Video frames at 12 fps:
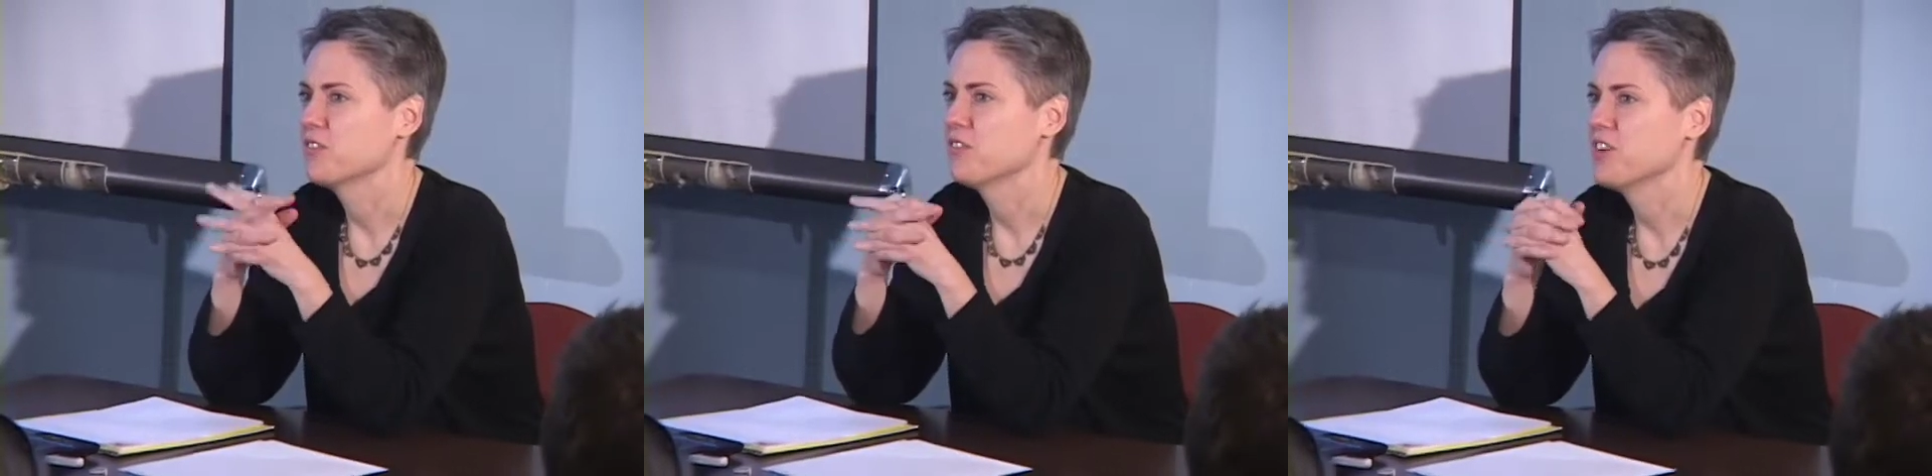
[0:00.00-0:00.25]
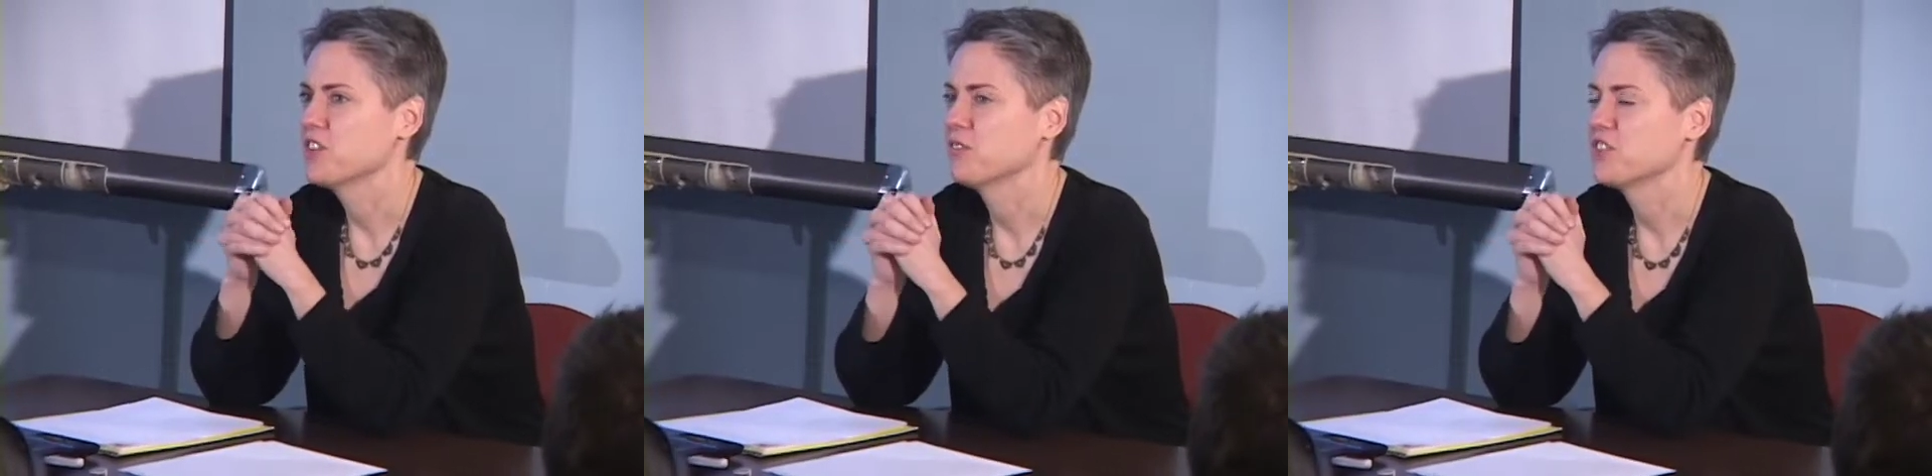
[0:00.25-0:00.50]
the
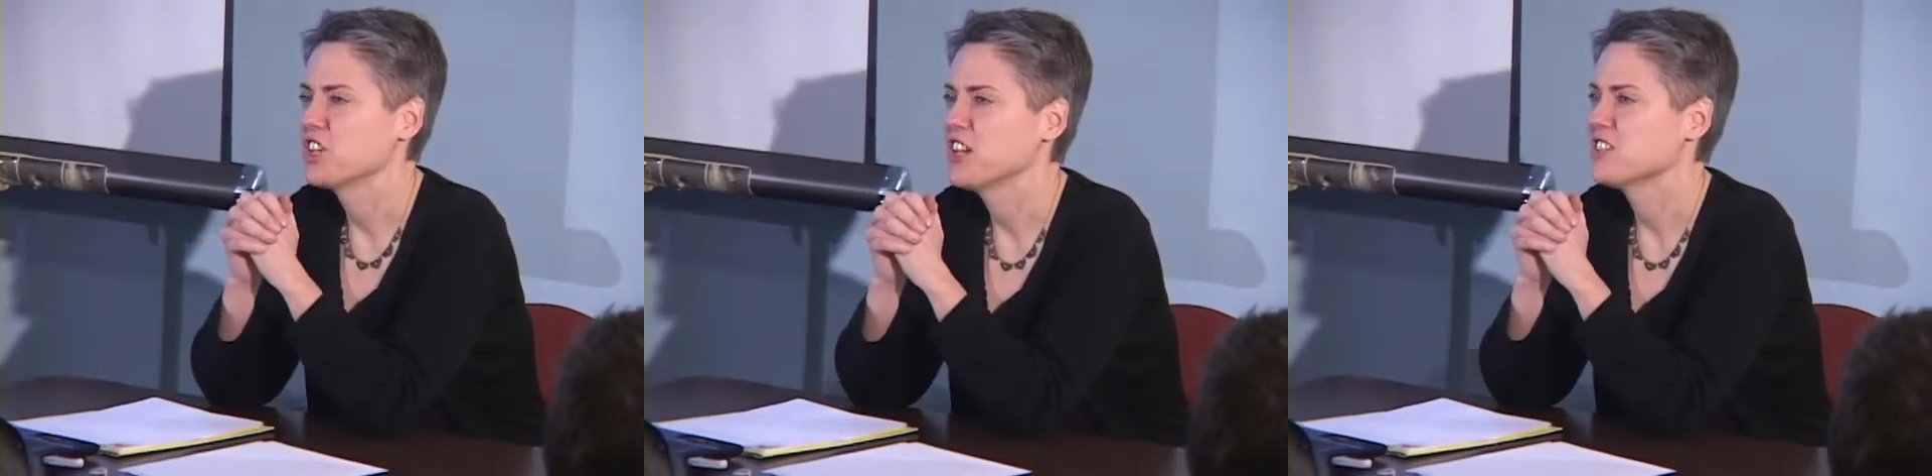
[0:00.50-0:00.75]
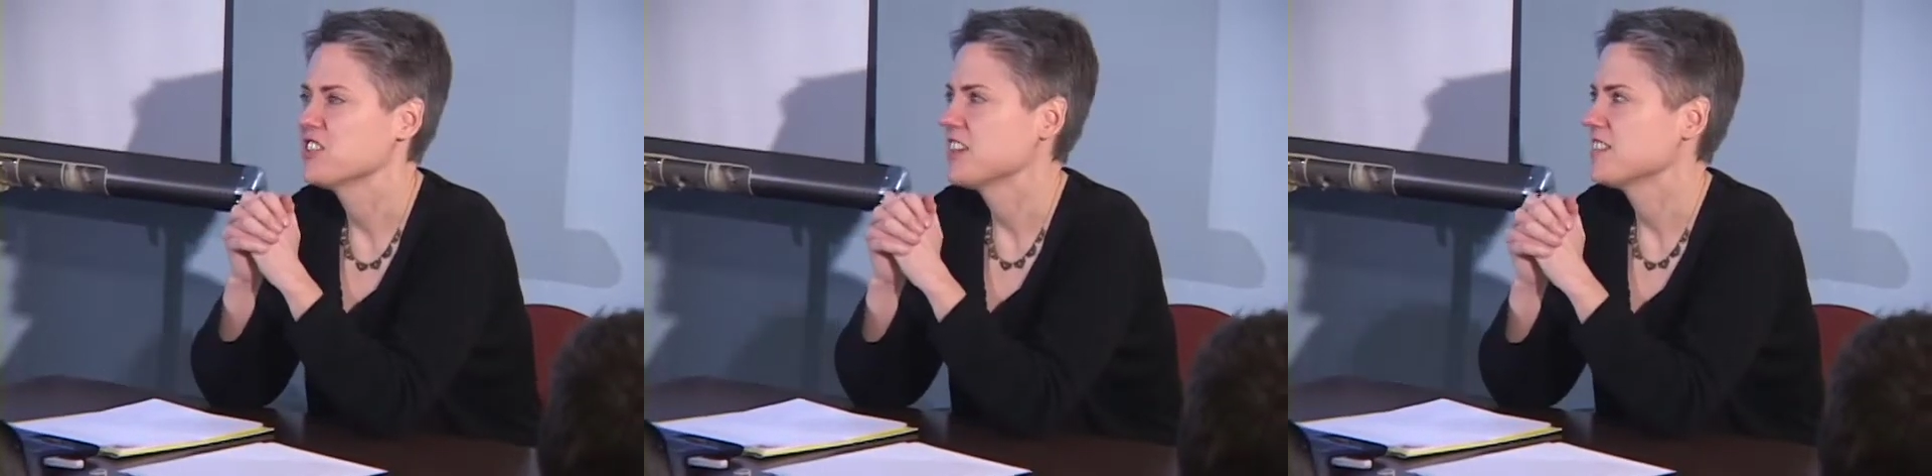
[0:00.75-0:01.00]
federal
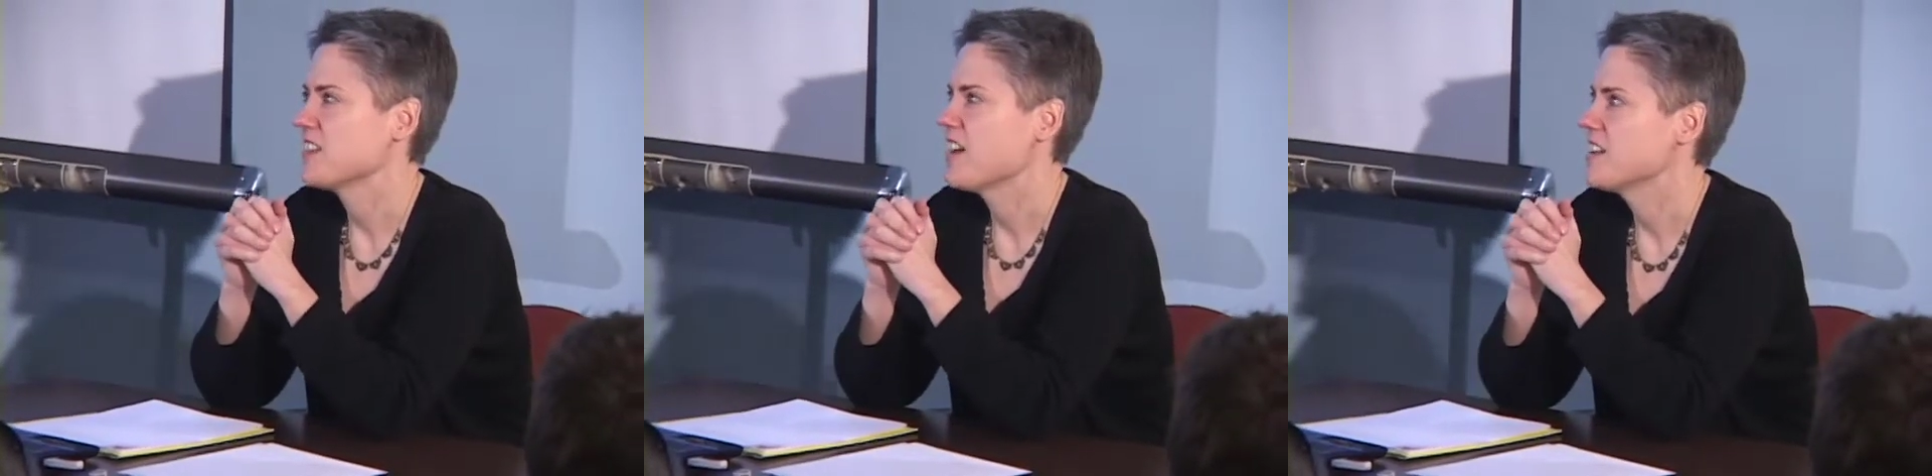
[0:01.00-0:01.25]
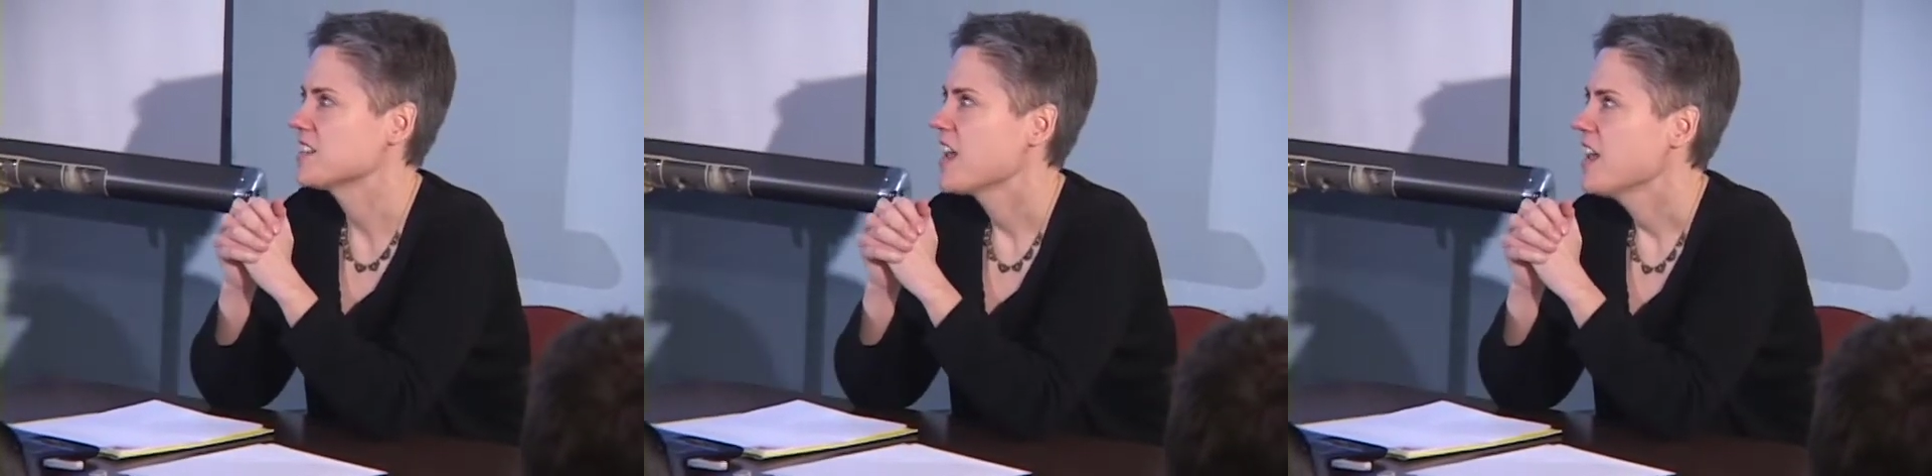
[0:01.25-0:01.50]
judge then
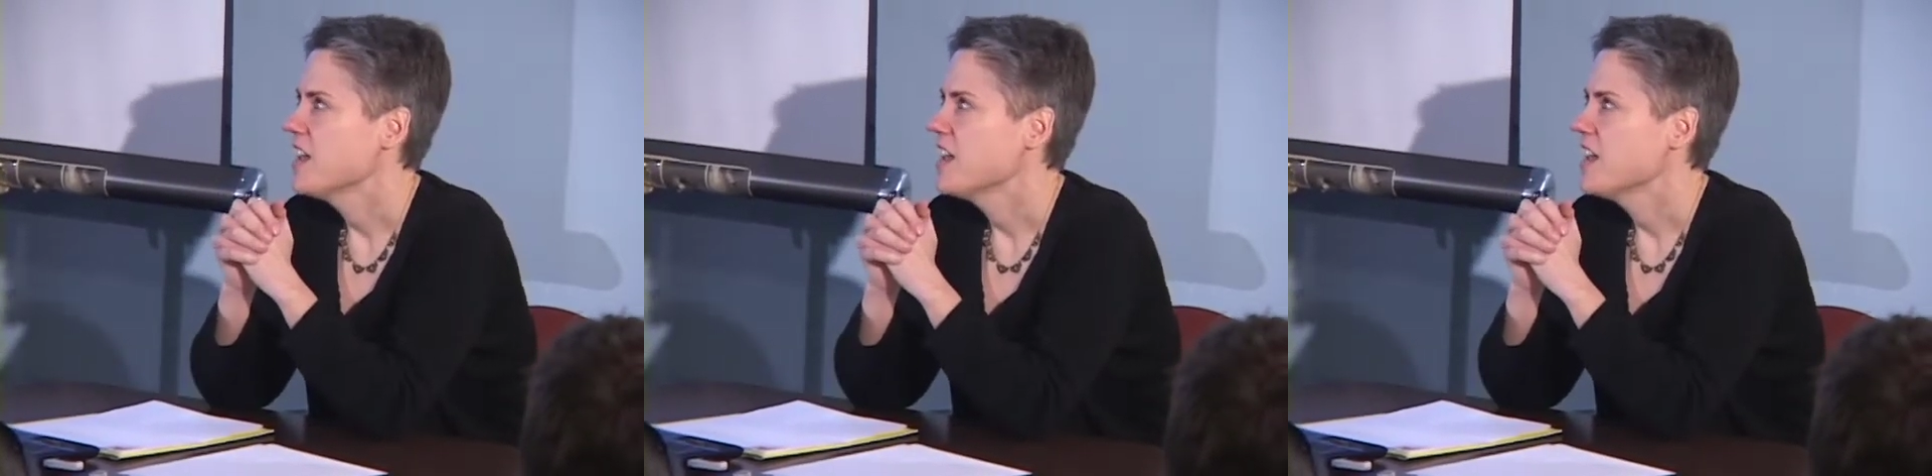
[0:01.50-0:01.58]
says,